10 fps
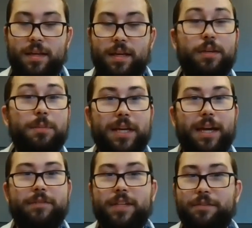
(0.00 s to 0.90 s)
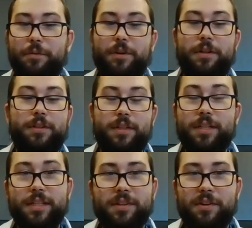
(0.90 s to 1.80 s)
You might have a different one, and
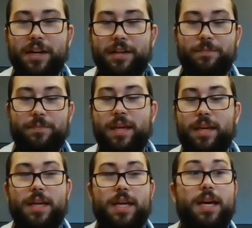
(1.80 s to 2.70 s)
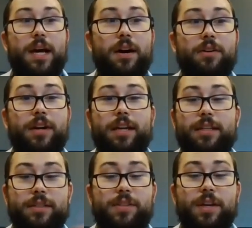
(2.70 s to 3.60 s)
that's all right. All right,
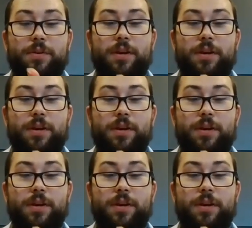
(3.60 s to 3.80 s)
so